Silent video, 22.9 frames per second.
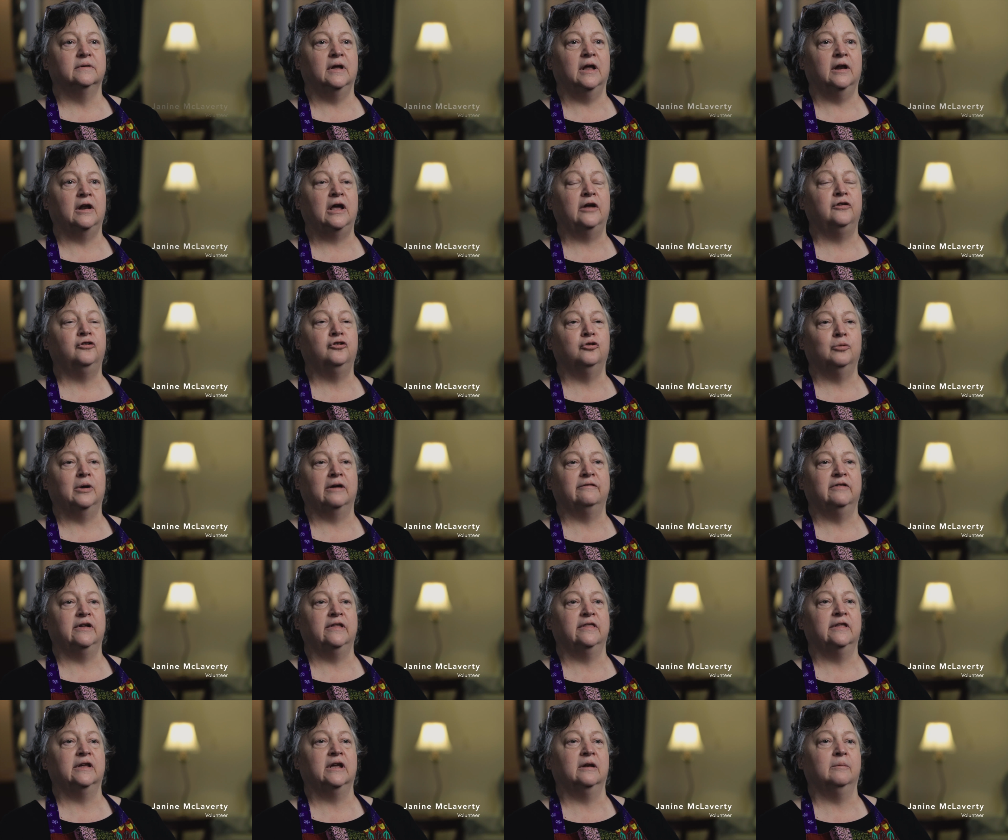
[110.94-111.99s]
and I do
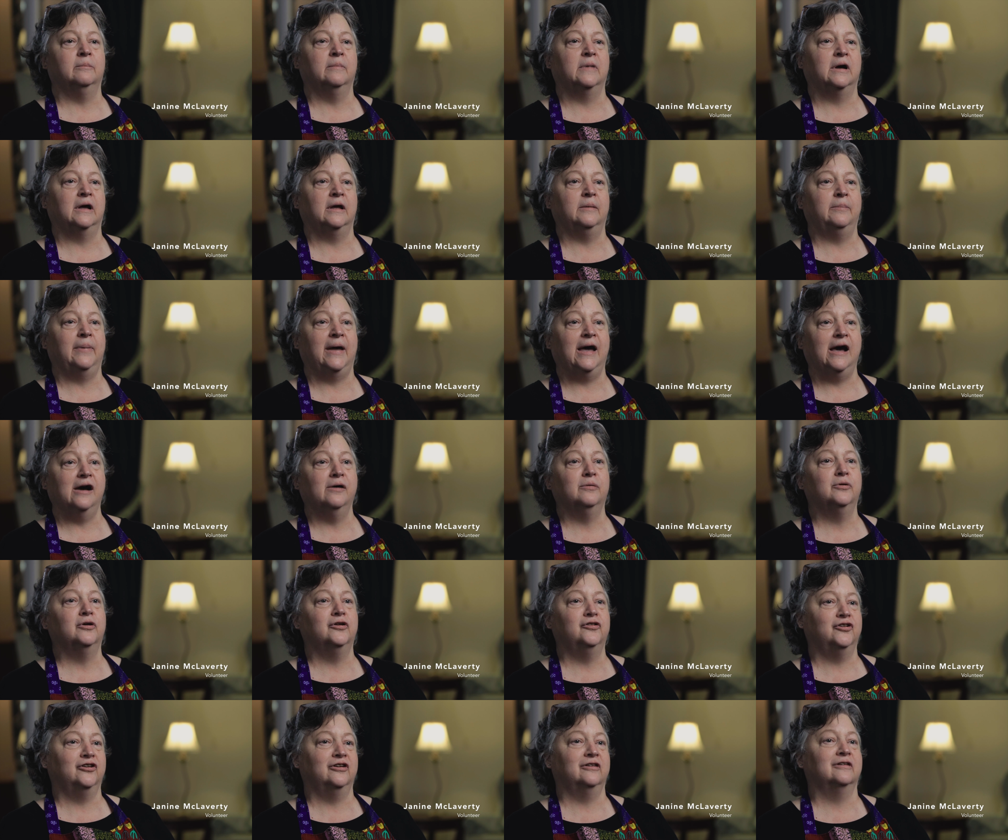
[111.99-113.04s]
everything in my
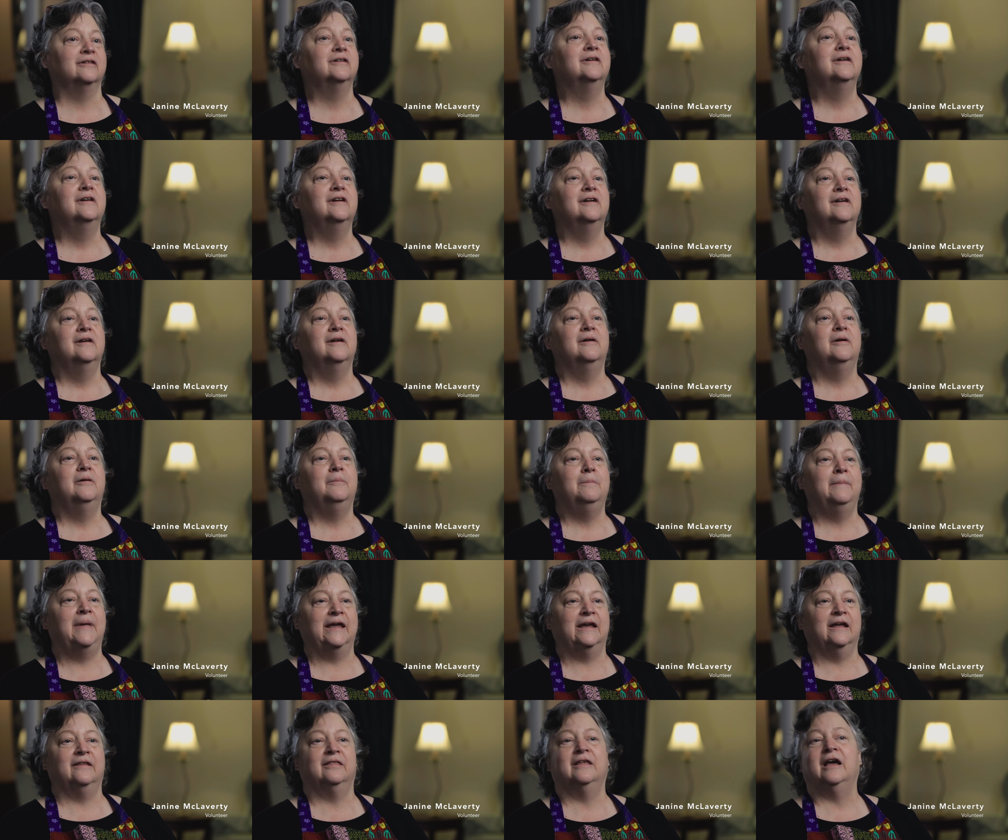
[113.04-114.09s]
power to
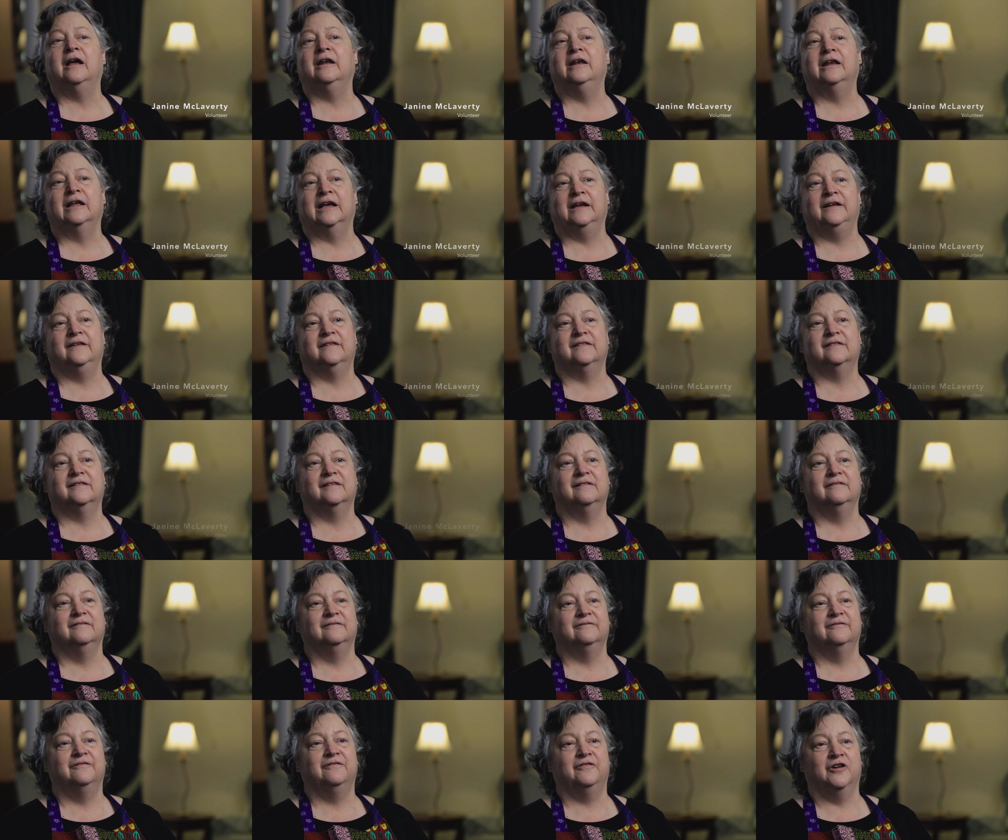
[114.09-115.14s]
make it a nice,
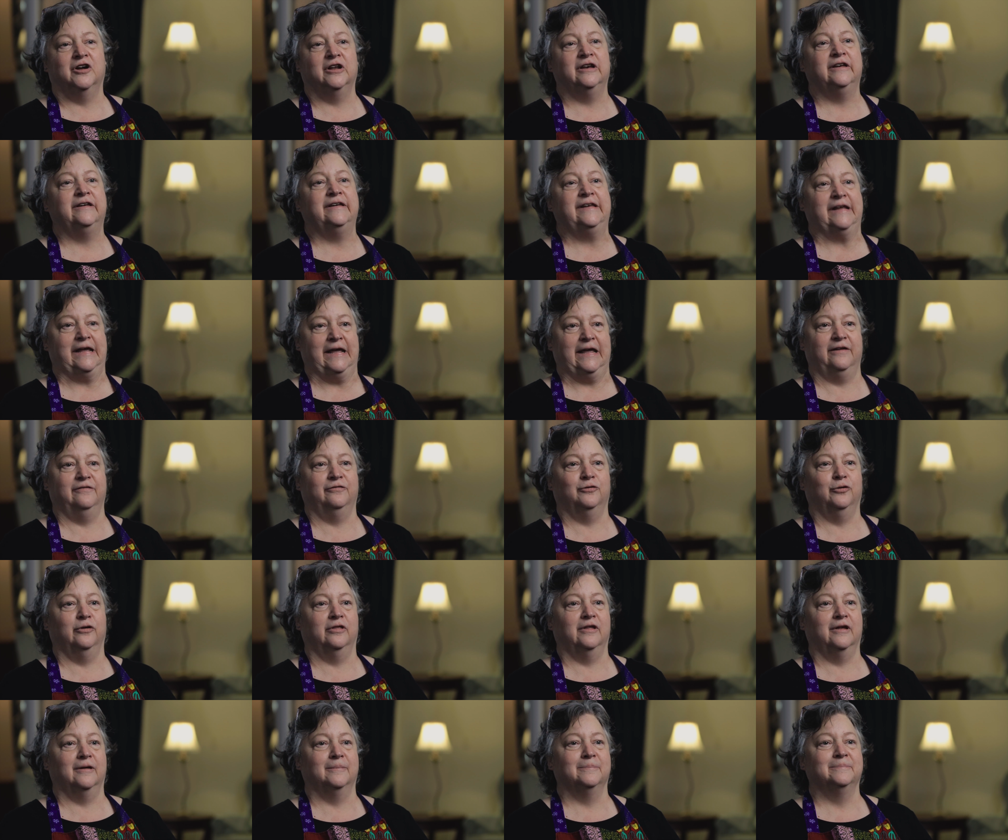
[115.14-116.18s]
fun day for
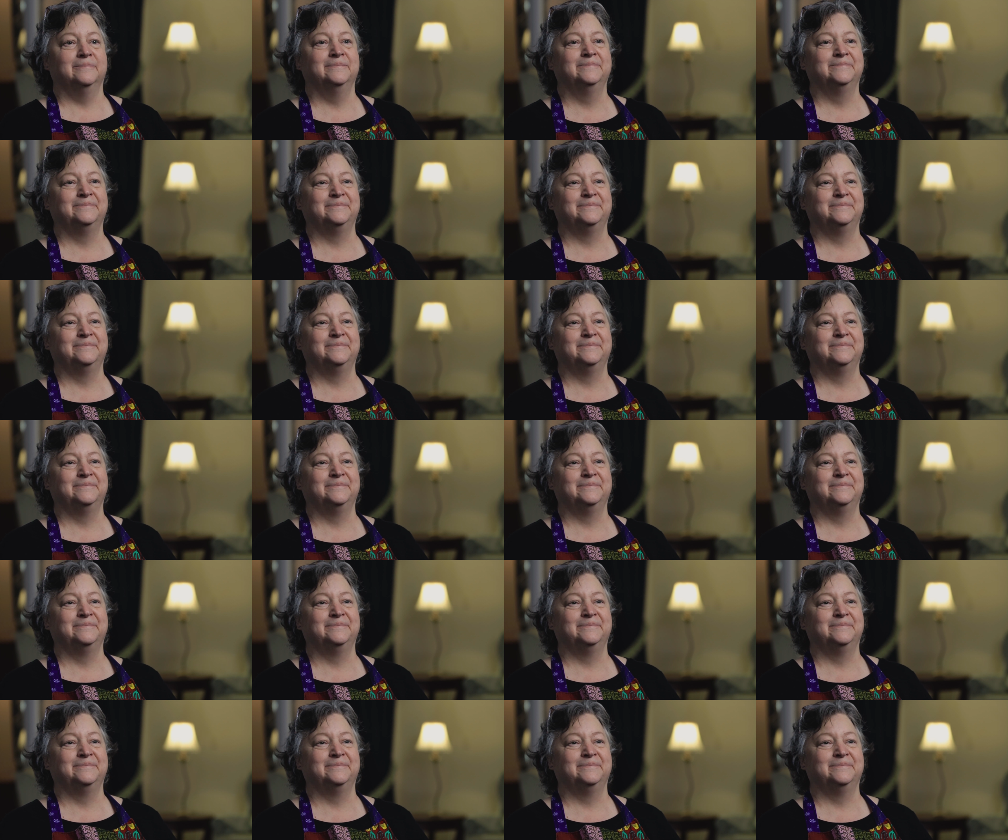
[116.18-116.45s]
them,